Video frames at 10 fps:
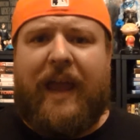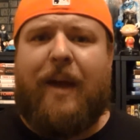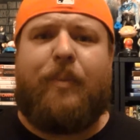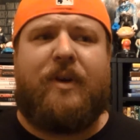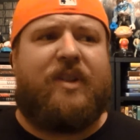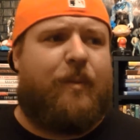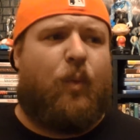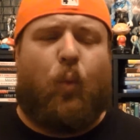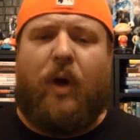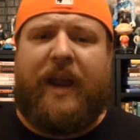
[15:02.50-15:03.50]
happened to them
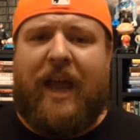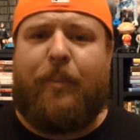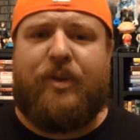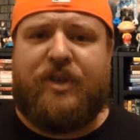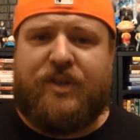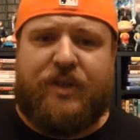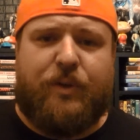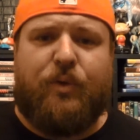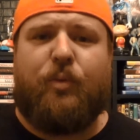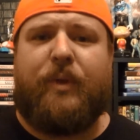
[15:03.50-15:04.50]
and what happened to
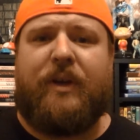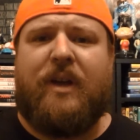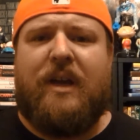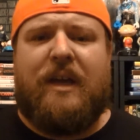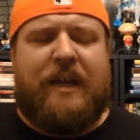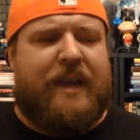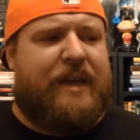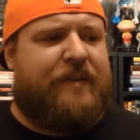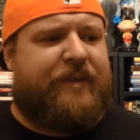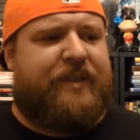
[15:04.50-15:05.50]
Doom and
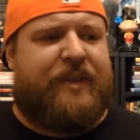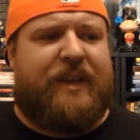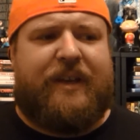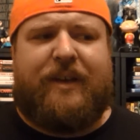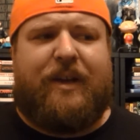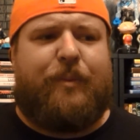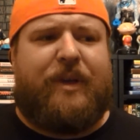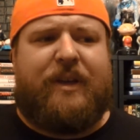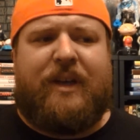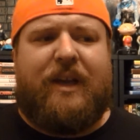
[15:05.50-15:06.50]
and everything. And I
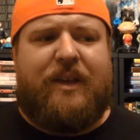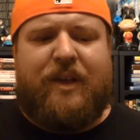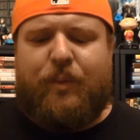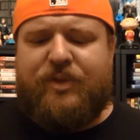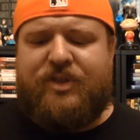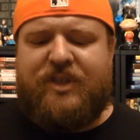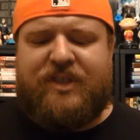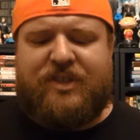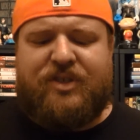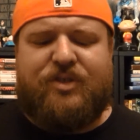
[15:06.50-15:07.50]
mean, it was
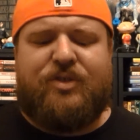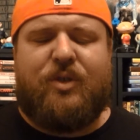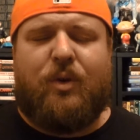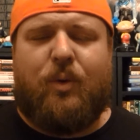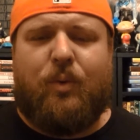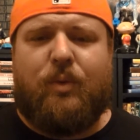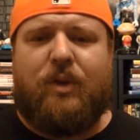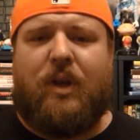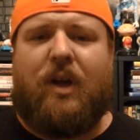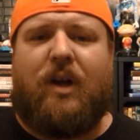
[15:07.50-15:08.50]
just so
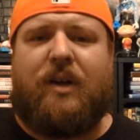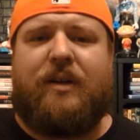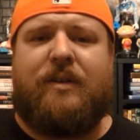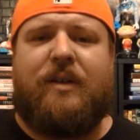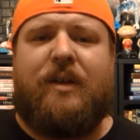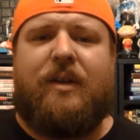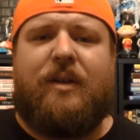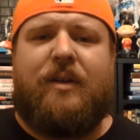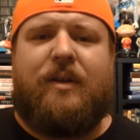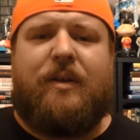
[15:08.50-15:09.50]
long,
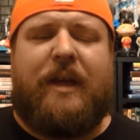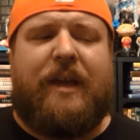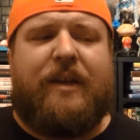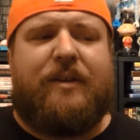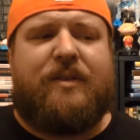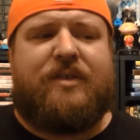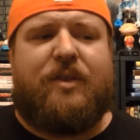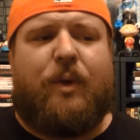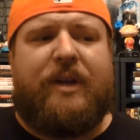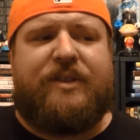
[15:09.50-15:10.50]
and
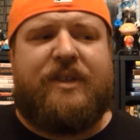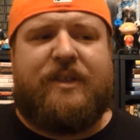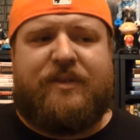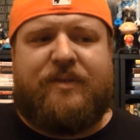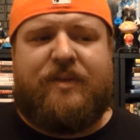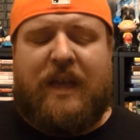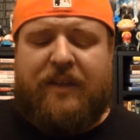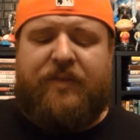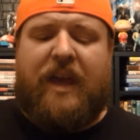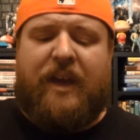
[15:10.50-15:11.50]
so I it's
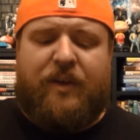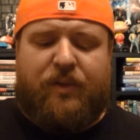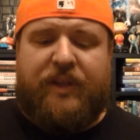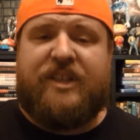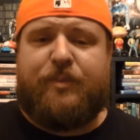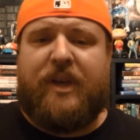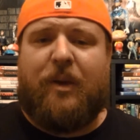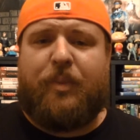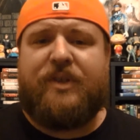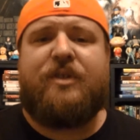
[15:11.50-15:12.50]
and that leads me
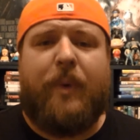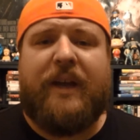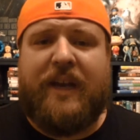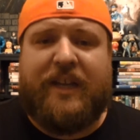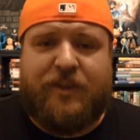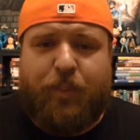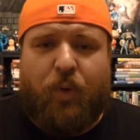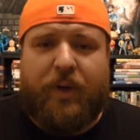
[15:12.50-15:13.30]
up into my next